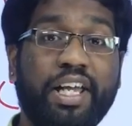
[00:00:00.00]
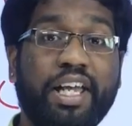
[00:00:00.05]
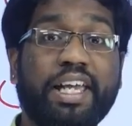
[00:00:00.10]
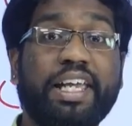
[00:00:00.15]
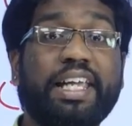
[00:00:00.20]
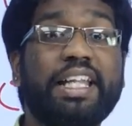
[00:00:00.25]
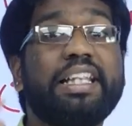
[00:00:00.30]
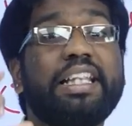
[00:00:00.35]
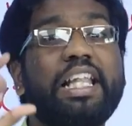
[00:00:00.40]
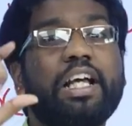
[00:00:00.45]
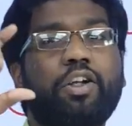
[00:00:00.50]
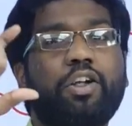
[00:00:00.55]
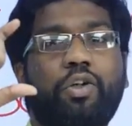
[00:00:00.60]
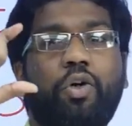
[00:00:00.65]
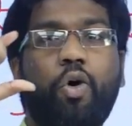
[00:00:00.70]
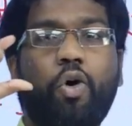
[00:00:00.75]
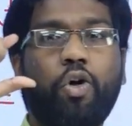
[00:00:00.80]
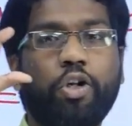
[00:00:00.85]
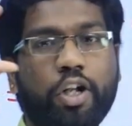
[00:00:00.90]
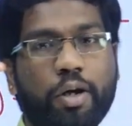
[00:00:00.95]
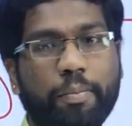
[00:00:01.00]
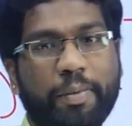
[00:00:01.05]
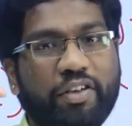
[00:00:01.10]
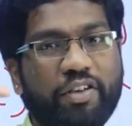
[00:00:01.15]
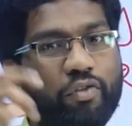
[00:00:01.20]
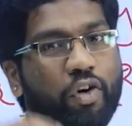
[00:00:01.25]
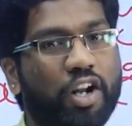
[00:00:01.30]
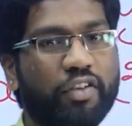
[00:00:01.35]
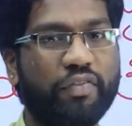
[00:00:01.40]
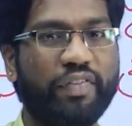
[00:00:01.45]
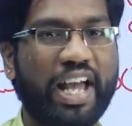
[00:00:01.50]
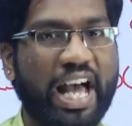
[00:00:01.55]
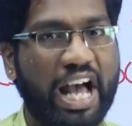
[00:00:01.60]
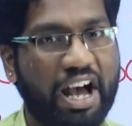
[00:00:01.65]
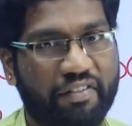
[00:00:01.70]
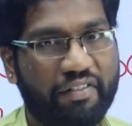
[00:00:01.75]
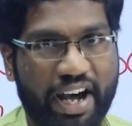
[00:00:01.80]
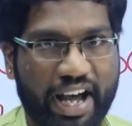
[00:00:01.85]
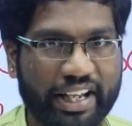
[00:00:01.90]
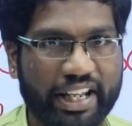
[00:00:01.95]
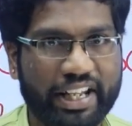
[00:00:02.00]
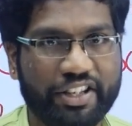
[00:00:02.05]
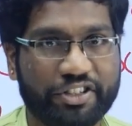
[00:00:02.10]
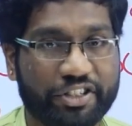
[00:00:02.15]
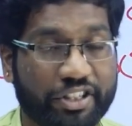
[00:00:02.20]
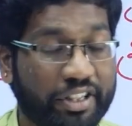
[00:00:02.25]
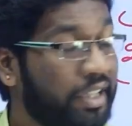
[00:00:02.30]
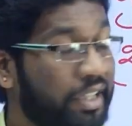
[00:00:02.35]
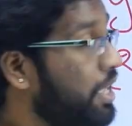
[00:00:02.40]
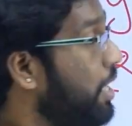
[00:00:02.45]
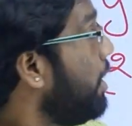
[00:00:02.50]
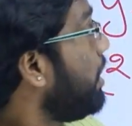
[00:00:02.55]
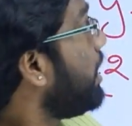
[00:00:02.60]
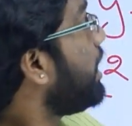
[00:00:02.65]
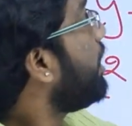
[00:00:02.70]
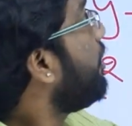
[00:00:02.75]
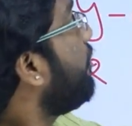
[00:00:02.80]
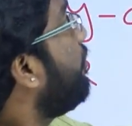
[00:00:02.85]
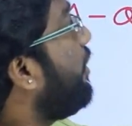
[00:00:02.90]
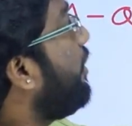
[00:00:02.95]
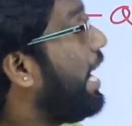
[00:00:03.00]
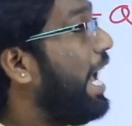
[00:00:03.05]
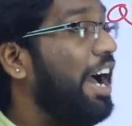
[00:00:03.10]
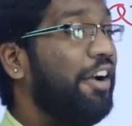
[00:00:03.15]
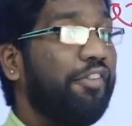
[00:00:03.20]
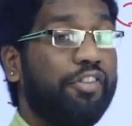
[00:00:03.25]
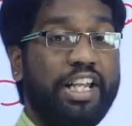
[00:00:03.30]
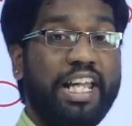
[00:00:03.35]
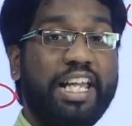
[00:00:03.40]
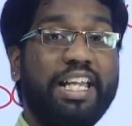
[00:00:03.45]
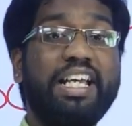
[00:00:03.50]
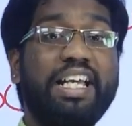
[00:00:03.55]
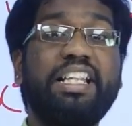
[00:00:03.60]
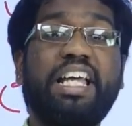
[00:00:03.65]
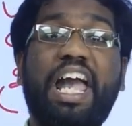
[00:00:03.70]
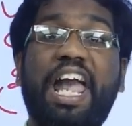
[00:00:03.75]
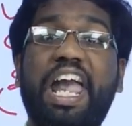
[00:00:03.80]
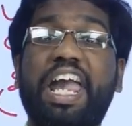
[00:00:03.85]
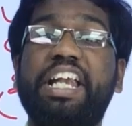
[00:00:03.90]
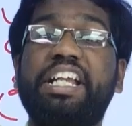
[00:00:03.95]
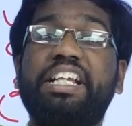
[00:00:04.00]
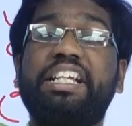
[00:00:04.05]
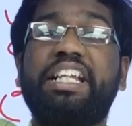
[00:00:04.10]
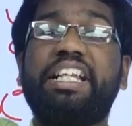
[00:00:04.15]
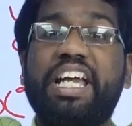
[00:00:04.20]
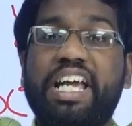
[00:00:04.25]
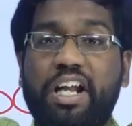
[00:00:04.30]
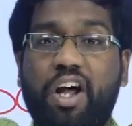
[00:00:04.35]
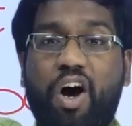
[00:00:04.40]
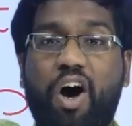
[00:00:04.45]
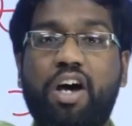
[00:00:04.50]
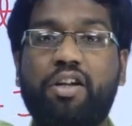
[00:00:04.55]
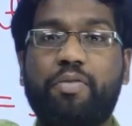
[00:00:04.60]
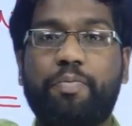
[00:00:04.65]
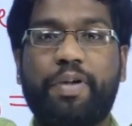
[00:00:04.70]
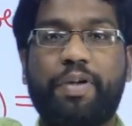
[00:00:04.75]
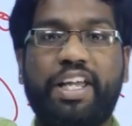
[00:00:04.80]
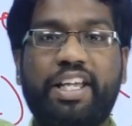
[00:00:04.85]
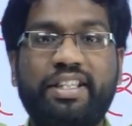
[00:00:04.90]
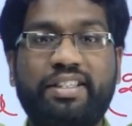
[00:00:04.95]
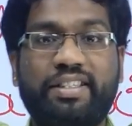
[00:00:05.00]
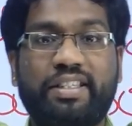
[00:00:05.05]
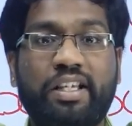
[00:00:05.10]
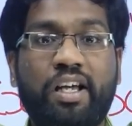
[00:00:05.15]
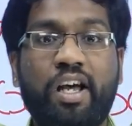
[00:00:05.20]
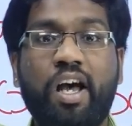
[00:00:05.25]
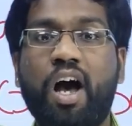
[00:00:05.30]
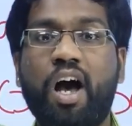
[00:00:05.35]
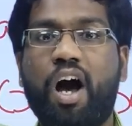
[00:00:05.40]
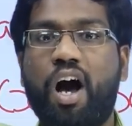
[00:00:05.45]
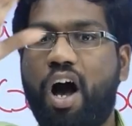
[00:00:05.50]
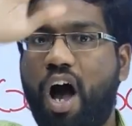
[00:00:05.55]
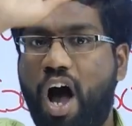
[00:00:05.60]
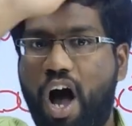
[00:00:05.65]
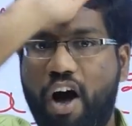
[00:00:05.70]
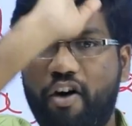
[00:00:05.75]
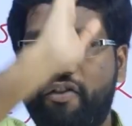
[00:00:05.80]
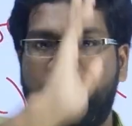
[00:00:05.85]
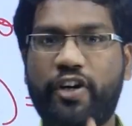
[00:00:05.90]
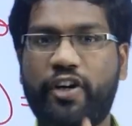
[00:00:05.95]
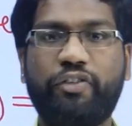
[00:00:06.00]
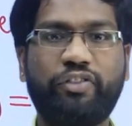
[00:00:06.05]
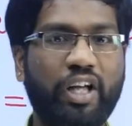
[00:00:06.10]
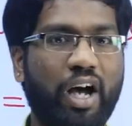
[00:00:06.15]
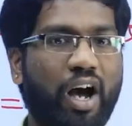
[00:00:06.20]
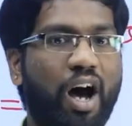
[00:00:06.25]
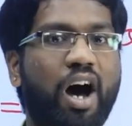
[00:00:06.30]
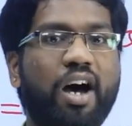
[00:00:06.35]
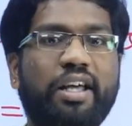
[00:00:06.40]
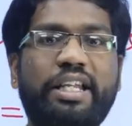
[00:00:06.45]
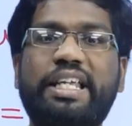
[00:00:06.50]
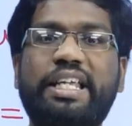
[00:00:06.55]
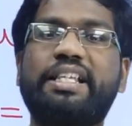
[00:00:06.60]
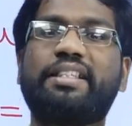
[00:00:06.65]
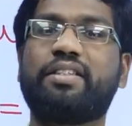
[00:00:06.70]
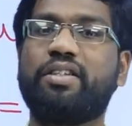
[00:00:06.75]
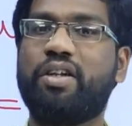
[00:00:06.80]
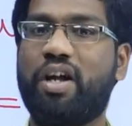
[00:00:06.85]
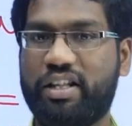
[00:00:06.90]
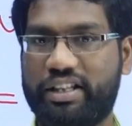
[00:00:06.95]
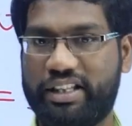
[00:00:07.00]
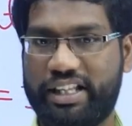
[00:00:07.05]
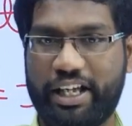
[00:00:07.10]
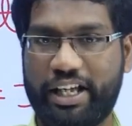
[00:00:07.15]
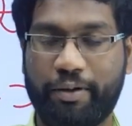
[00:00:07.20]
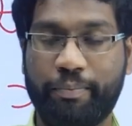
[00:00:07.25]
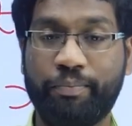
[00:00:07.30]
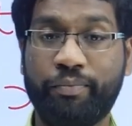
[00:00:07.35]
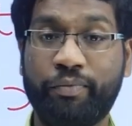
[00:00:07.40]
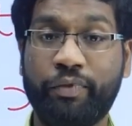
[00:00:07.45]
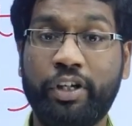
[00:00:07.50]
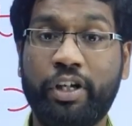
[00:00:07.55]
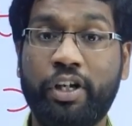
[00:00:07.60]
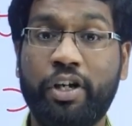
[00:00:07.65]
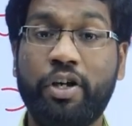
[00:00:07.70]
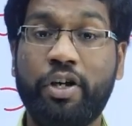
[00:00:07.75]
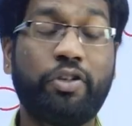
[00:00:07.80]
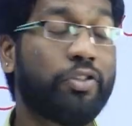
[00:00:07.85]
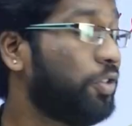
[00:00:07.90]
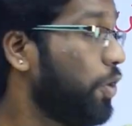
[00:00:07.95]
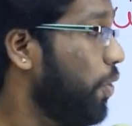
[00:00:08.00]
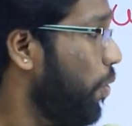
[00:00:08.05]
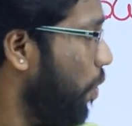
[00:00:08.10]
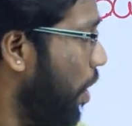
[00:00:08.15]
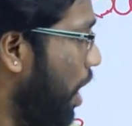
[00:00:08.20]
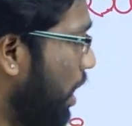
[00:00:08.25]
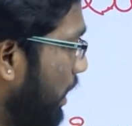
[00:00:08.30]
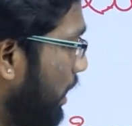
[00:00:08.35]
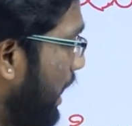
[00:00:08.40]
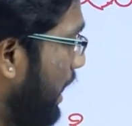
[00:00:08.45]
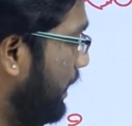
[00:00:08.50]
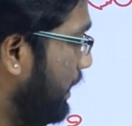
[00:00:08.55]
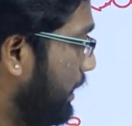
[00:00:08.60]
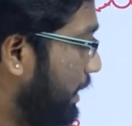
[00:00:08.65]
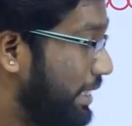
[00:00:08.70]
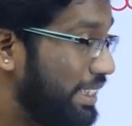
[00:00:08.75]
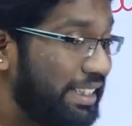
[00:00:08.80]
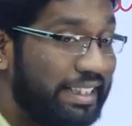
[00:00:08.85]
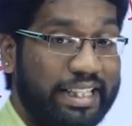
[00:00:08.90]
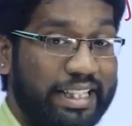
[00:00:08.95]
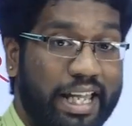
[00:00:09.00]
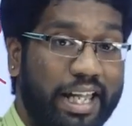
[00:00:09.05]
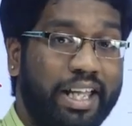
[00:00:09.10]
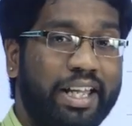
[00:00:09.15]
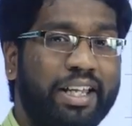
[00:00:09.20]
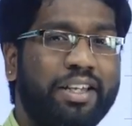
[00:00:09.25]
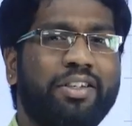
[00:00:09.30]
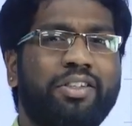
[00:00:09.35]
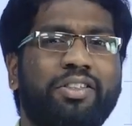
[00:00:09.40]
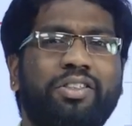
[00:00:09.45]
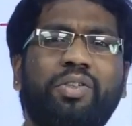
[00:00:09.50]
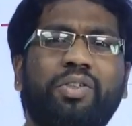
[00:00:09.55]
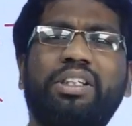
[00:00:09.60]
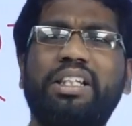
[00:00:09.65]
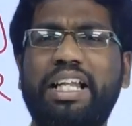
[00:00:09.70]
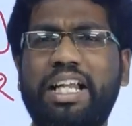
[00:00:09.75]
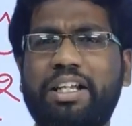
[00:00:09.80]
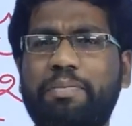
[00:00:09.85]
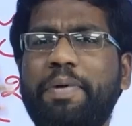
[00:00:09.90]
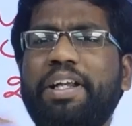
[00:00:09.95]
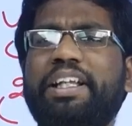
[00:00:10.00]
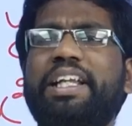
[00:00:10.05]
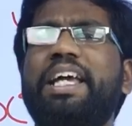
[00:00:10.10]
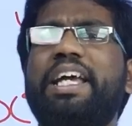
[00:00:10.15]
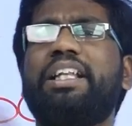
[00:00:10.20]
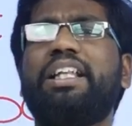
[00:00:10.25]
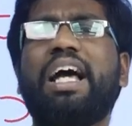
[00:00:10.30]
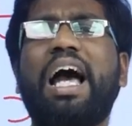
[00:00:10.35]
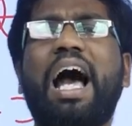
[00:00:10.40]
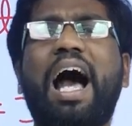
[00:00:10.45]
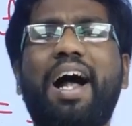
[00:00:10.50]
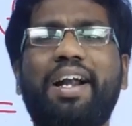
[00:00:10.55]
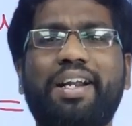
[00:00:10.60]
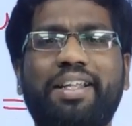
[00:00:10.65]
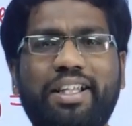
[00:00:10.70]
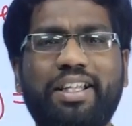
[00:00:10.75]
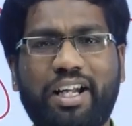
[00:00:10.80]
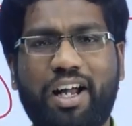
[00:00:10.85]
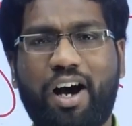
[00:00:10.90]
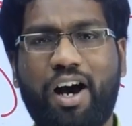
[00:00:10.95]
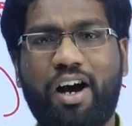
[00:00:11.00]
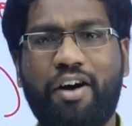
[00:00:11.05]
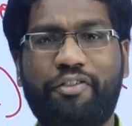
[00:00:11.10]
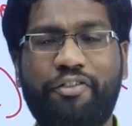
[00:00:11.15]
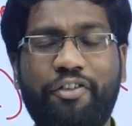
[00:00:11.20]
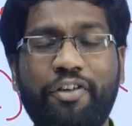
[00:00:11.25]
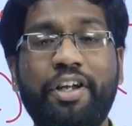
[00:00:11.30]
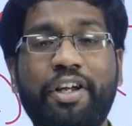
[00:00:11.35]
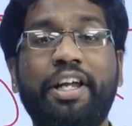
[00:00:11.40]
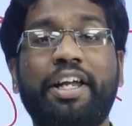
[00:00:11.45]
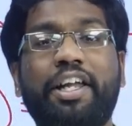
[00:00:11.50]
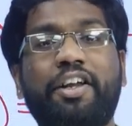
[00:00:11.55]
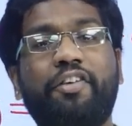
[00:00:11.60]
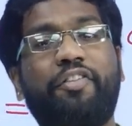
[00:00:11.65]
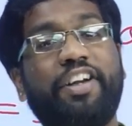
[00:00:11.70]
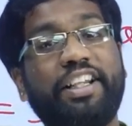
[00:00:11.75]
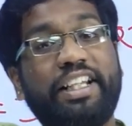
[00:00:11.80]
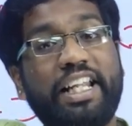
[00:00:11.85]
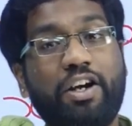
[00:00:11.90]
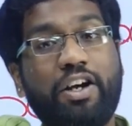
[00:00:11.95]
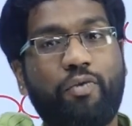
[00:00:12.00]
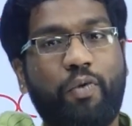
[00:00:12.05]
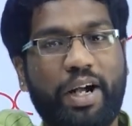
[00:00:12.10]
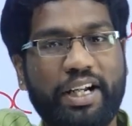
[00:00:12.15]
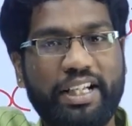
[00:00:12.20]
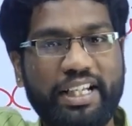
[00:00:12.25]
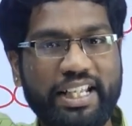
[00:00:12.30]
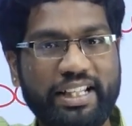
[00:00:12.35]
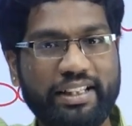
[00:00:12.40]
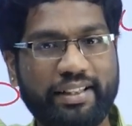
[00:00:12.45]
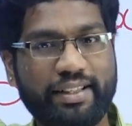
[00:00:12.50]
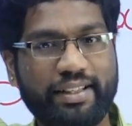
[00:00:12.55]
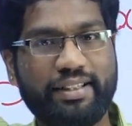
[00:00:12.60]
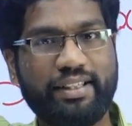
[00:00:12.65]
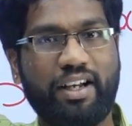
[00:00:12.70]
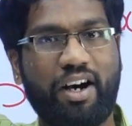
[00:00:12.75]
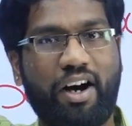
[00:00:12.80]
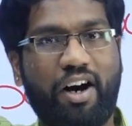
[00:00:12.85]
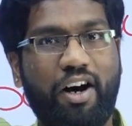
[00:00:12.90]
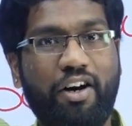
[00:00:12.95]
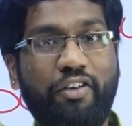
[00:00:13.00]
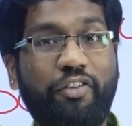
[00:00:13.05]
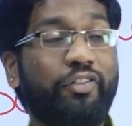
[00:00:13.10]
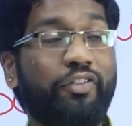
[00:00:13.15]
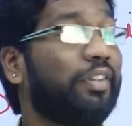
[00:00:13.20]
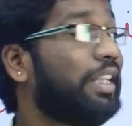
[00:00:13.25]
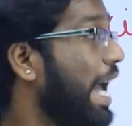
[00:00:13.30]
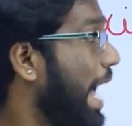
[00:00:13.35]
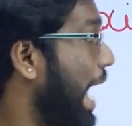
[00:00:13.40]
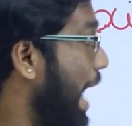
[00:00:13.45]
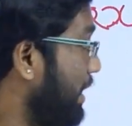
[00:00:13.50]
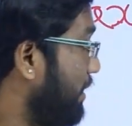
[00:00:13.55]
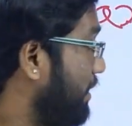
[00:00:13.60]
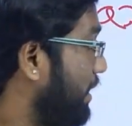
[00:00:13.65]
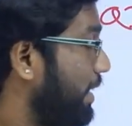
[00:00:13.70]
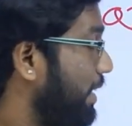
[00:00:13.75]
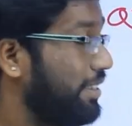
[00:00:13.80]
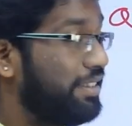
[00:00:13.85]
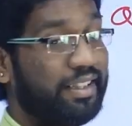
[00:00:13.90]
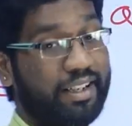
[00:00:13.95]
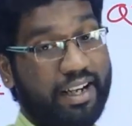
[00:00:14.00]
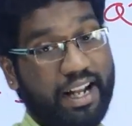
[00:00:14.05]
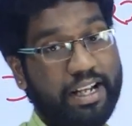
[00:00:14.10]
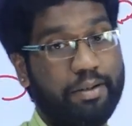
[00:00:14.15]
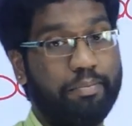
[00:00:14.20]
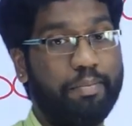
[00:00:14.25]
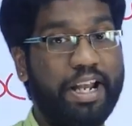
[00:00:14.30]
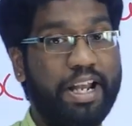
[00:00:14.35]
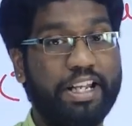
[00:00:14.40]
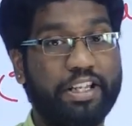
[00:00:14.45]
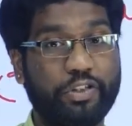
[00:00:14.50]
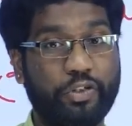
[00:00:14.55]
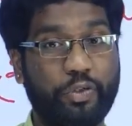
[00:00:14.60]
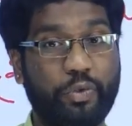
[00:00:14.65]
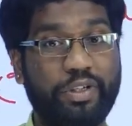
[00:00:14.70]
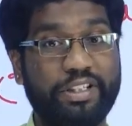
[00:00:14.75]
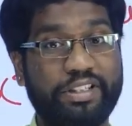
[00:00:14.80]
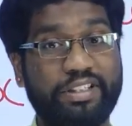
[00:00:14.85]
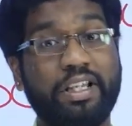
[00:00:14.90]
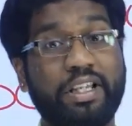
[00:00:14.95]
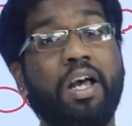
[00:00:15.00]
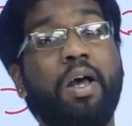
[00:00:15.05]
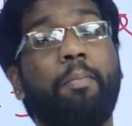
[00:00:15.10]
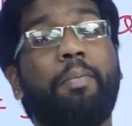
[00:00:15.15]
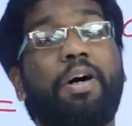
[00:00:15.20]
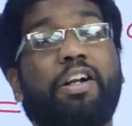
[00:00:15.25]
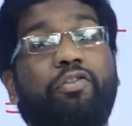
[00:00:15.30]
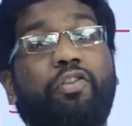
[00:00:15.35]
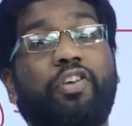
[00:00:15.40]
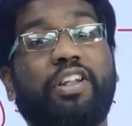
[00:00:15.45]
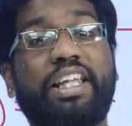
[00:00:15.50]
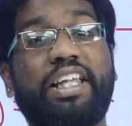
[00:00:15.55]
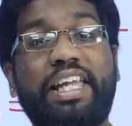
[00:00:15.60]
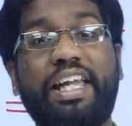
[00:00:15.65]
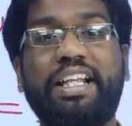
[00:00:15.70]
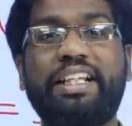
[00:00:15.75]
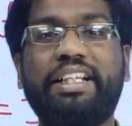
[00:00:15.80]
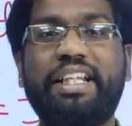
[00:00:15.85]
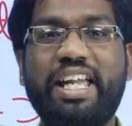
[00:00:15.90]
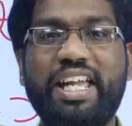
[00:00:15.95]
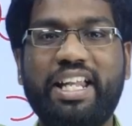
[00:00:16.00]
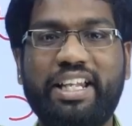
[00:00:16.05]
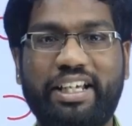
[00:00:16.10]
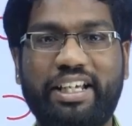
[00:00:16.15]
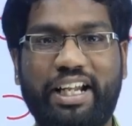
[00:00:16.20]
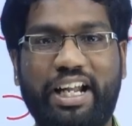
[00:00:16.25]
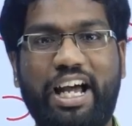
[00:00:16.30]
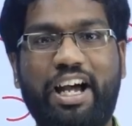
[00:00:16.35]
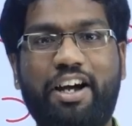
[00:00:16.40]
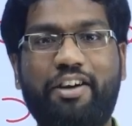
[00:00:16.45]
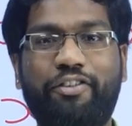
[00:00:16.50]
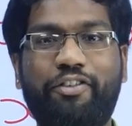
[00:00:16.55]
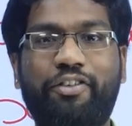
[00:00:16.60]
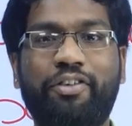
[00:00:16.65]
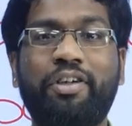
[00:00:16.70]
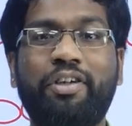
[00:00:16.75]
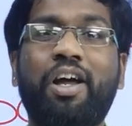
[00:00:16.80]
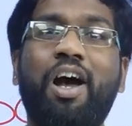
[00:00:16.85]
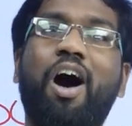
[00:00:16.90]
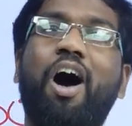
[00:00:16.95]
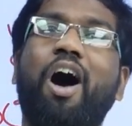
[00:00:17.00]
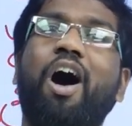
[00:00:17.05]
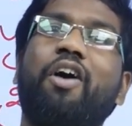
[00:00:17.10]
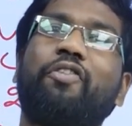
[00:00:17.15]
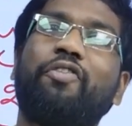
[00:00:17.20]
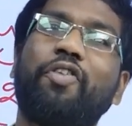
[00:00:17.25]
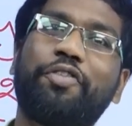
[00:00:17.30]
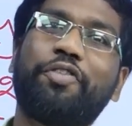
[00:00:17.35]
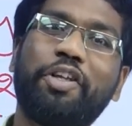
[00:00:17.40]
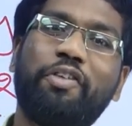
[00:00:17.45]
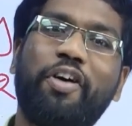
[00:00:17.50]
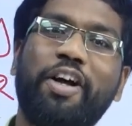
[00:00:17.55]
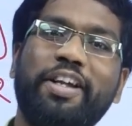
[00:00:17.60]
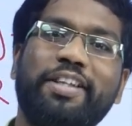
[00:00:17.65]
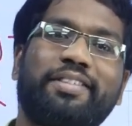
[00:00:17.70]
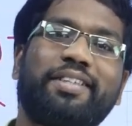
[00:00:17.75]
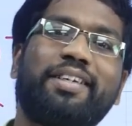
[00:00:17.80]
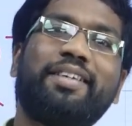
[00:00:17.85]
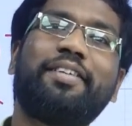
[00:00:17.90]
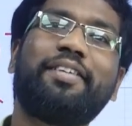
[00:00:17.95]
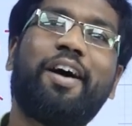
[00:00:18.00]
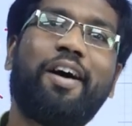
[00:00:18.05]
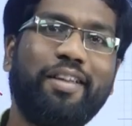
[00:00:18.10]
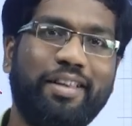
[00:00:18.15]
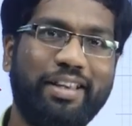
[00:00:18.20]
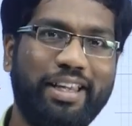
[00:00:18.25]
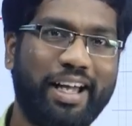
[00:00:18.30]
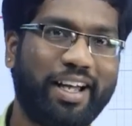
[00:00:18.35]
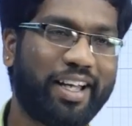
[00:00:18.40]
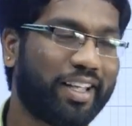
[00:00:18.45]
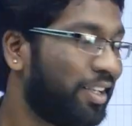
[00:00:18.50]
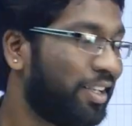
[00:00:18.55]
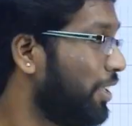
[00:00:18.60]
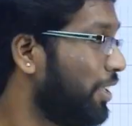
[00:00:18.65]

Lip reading: In the codomain, what we have arranged. If I have taken the entire R means, half of the R is not there. So what I'll say, let me take the another half. If I take only this half, the answer is right, my dear students. But for the entire graph, half of the values are not there.